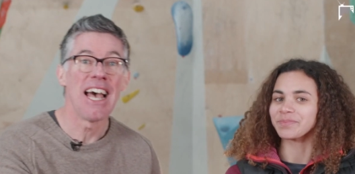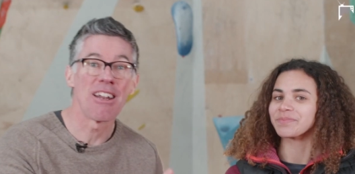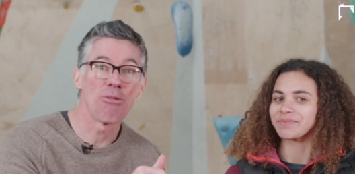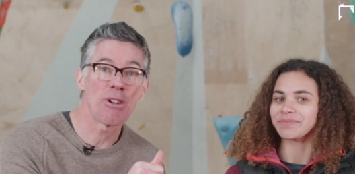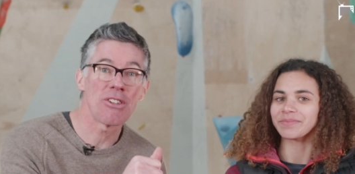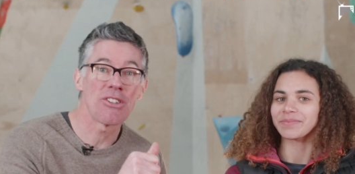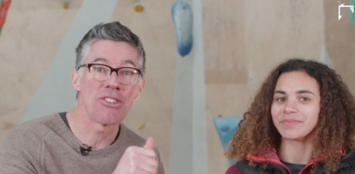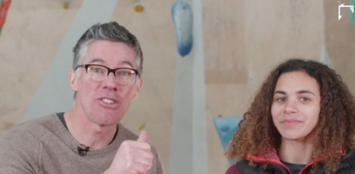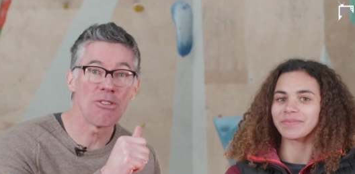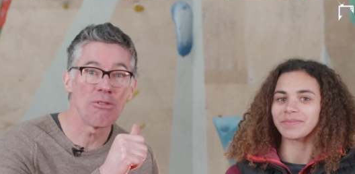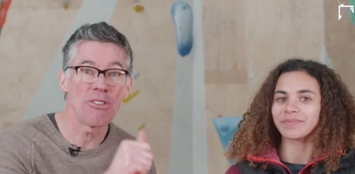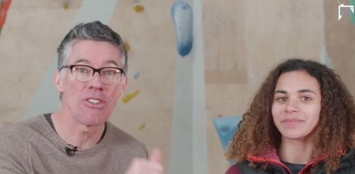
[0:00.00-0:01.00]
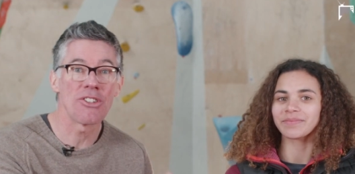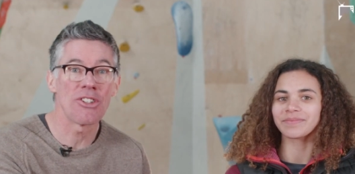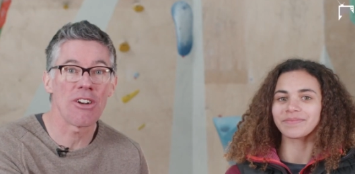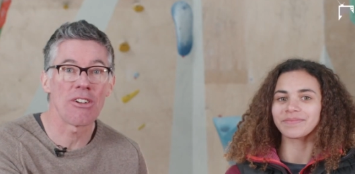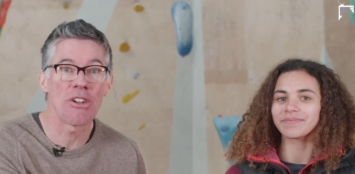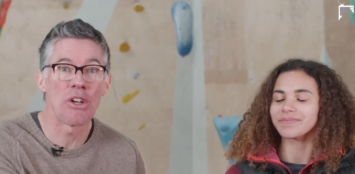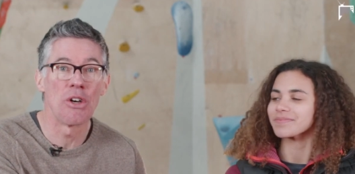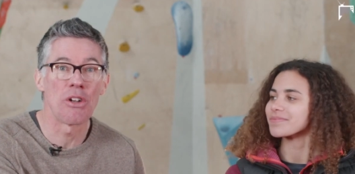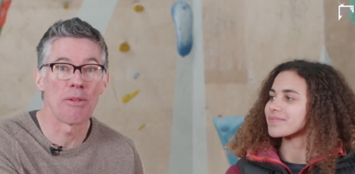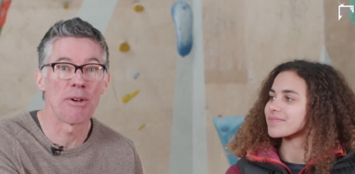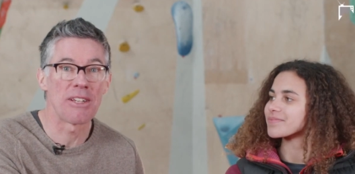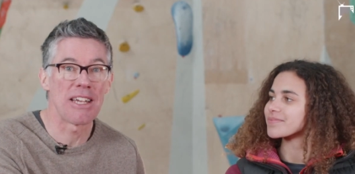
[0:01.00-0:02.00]
Speaker 1: And what's so darn
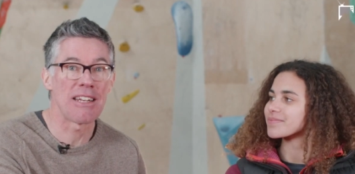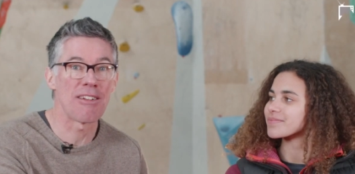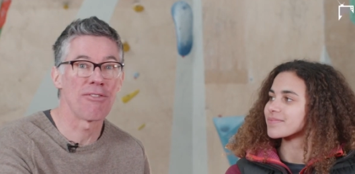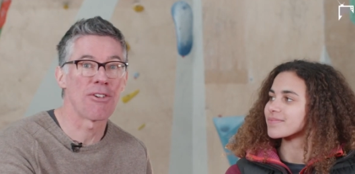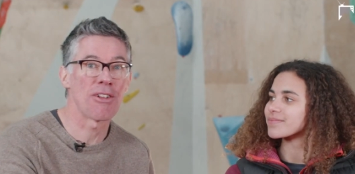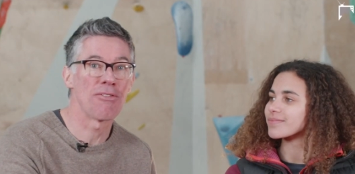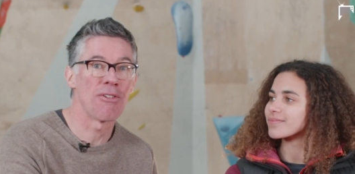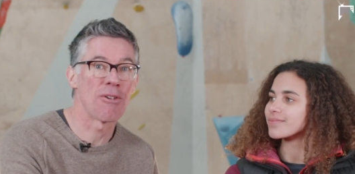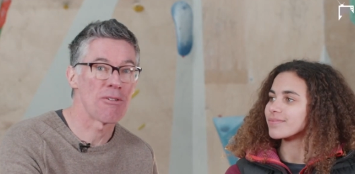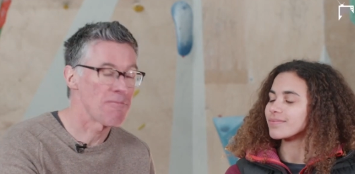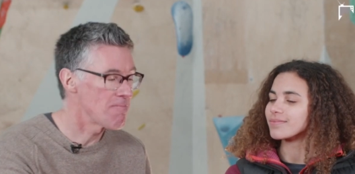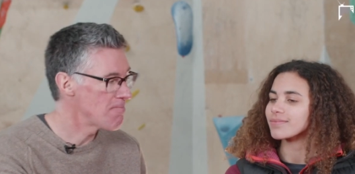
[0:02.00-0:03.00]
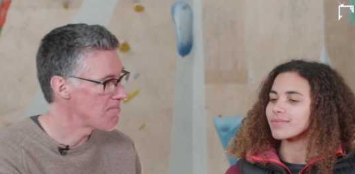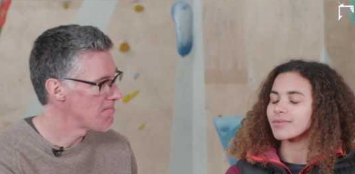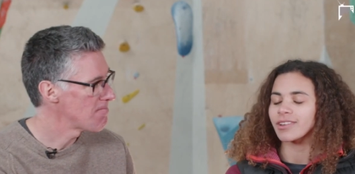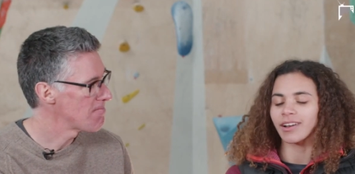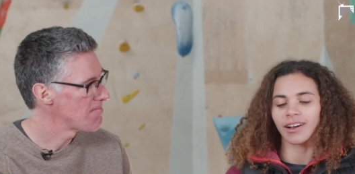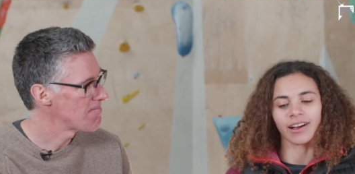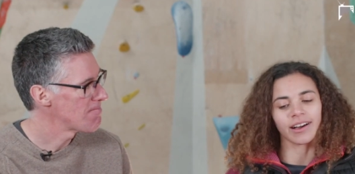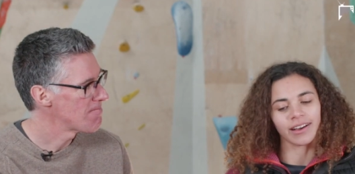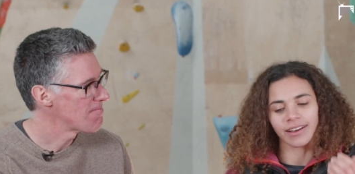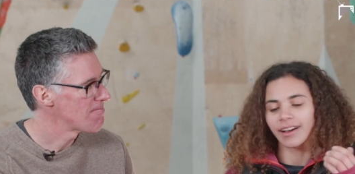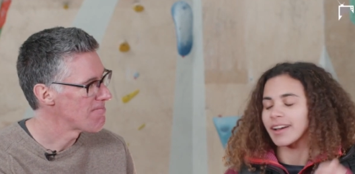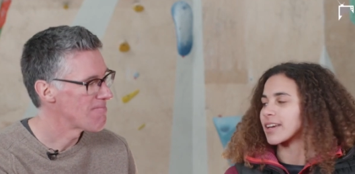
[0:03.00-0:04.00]
cool about 1944?
Speaker 2: Oh,
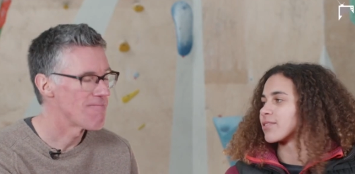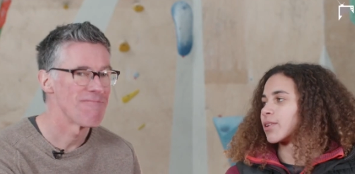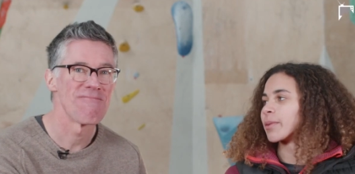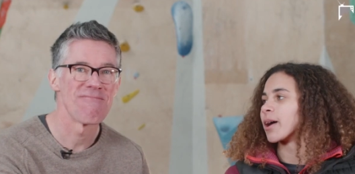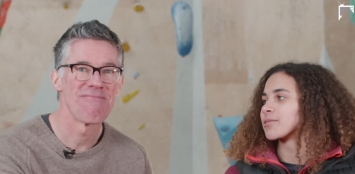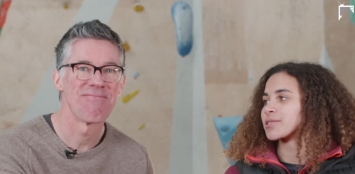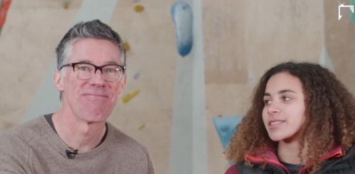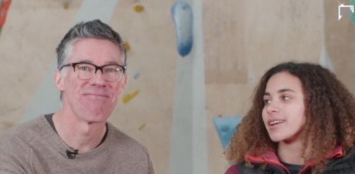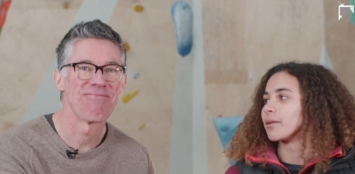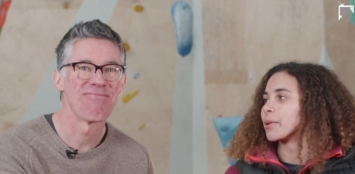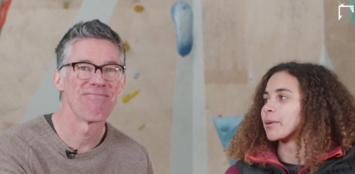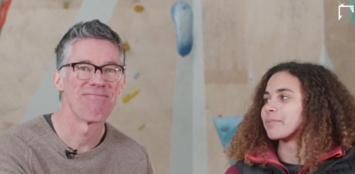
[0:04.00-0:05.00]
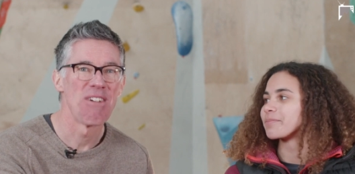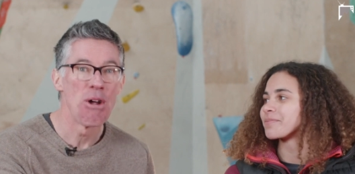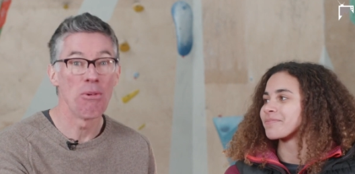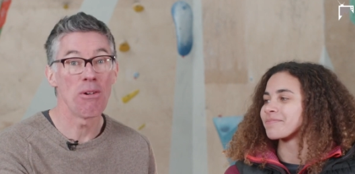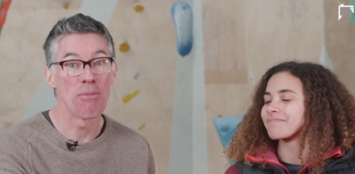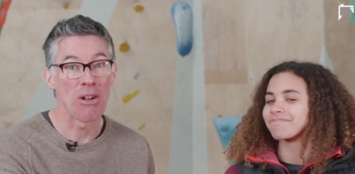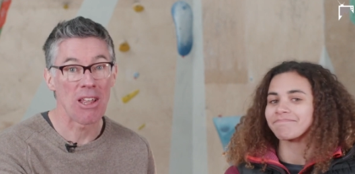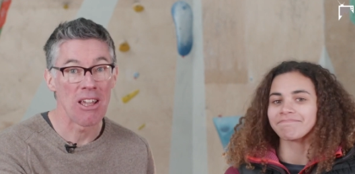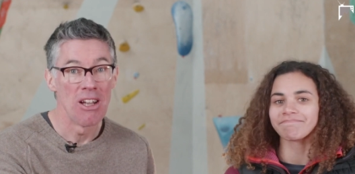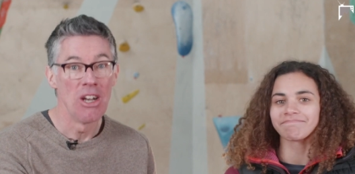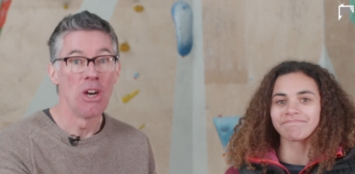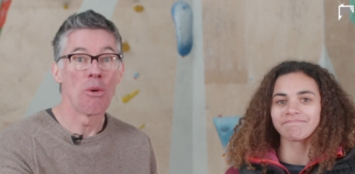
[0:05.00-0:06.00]
I give up, Mom. Just tell me.
Speaker 1: Well, Molly,
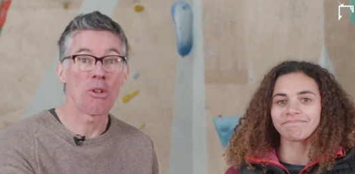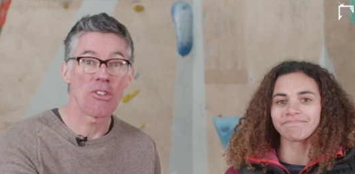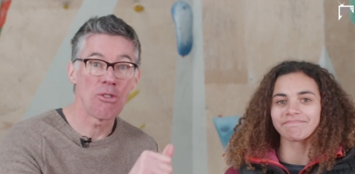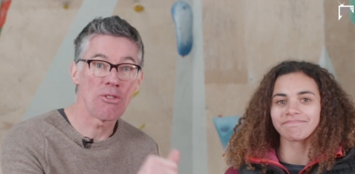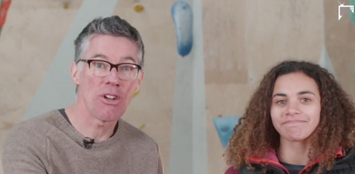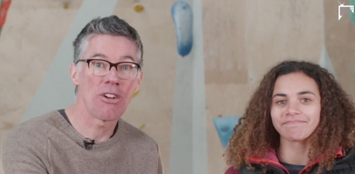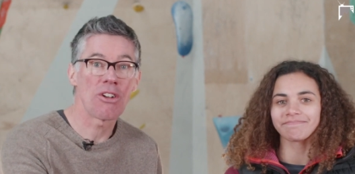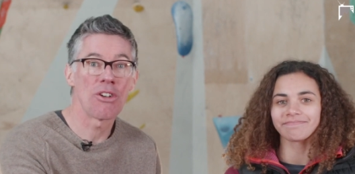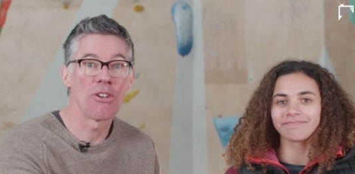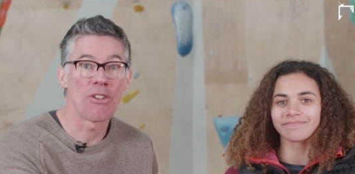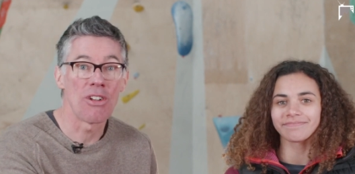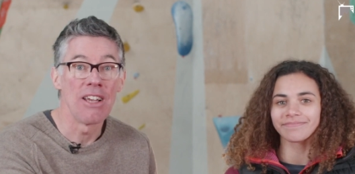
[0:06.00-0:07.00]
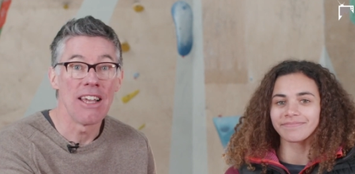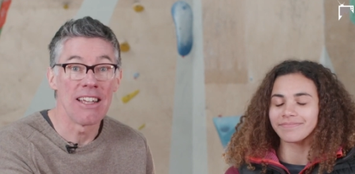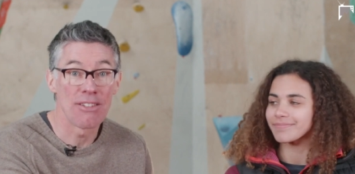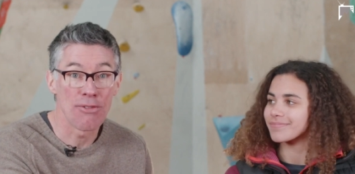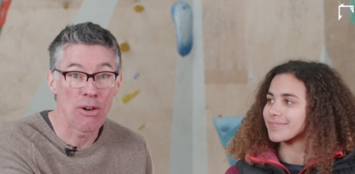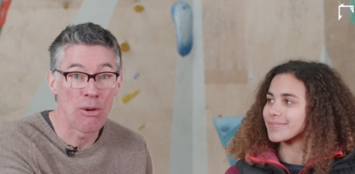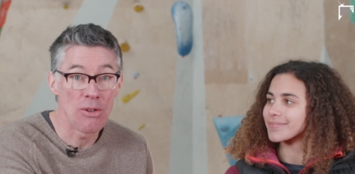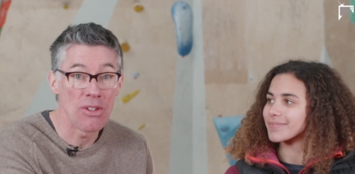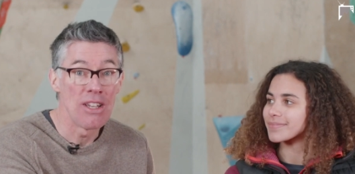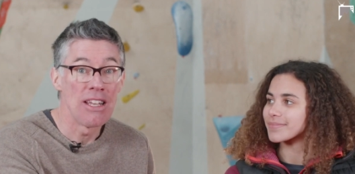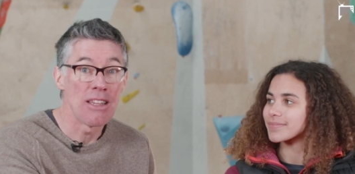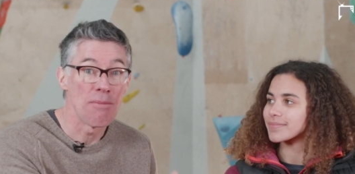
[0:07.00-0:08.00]
what's so darn cool is, of course,
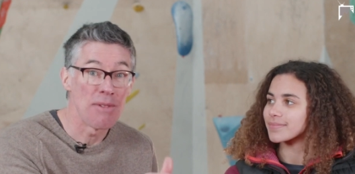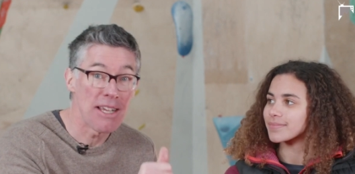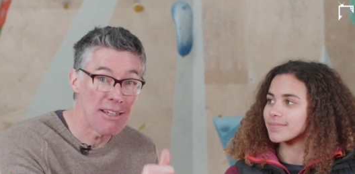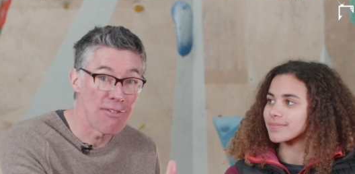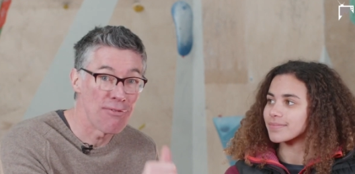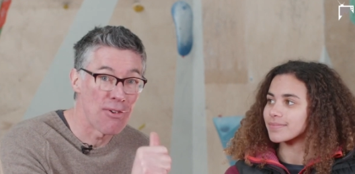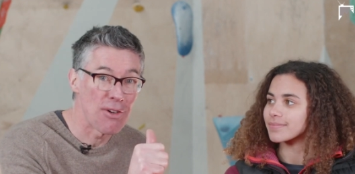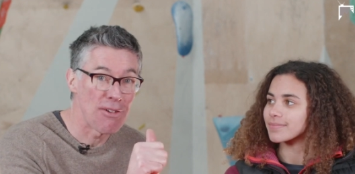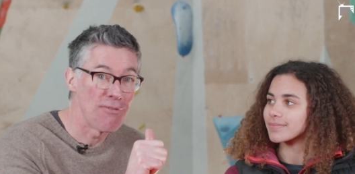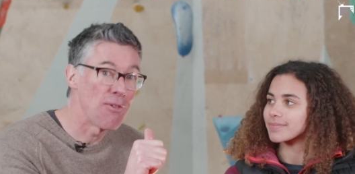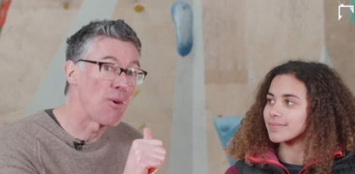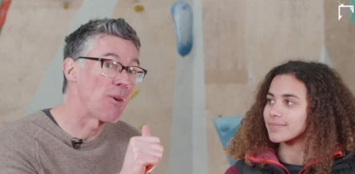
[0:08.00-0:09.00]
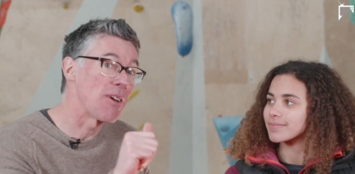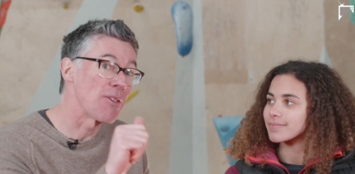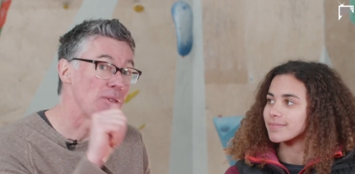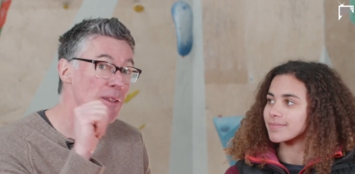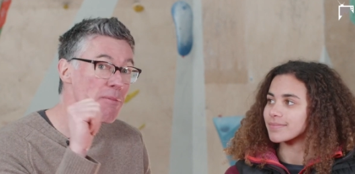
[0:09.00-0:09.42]
that 1944 is